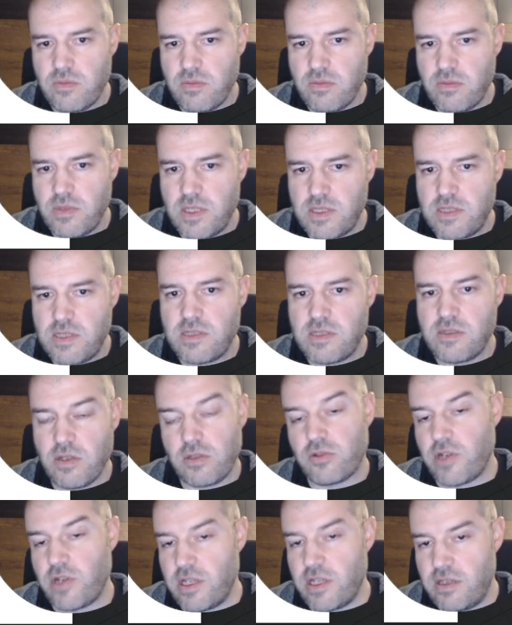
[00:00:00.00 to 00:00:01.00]
this is not
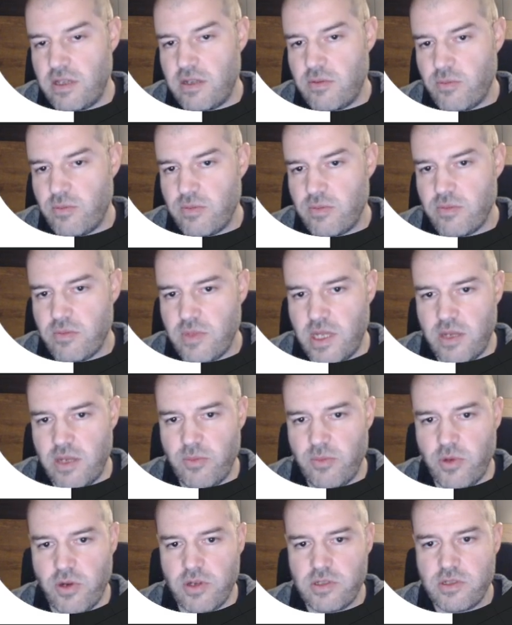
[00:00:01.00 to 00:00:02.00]
ready
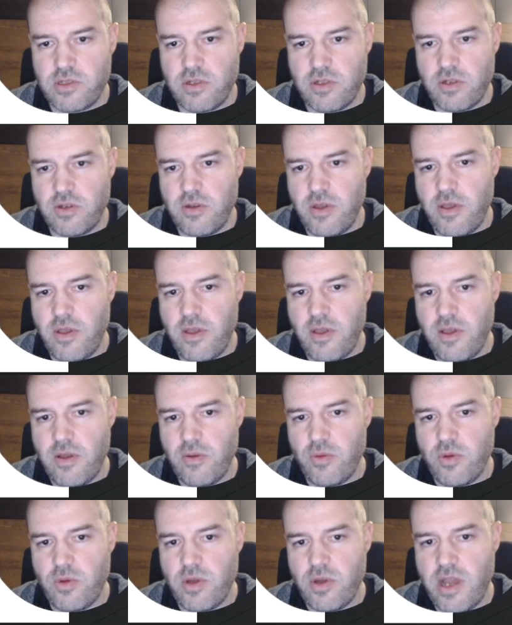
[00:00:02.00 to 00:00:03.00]
anymore. So
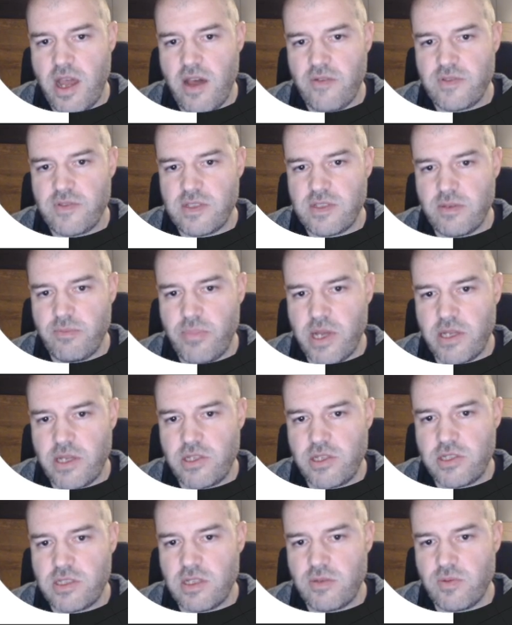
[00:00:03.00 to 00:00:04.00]
we'll have some
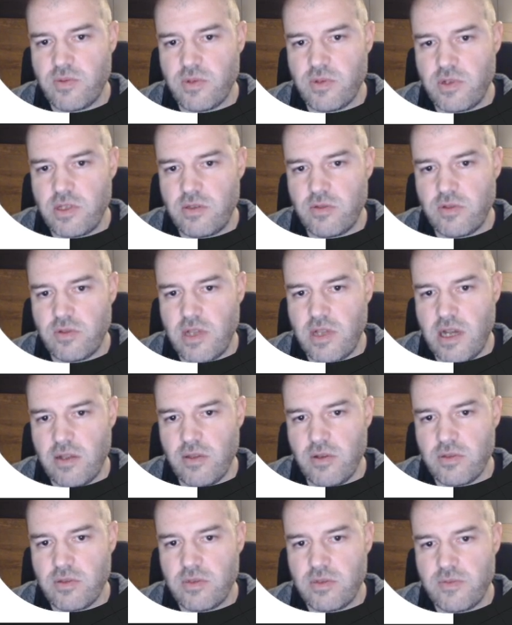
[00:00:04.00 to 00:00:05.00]
packages that we'll need to
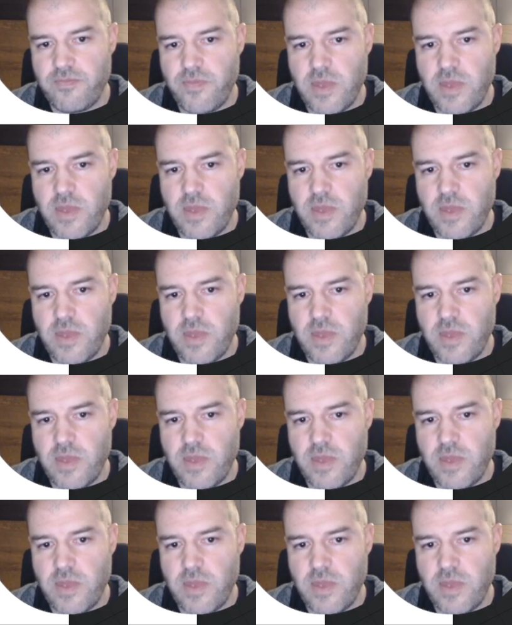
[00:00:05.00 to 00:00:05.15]
download.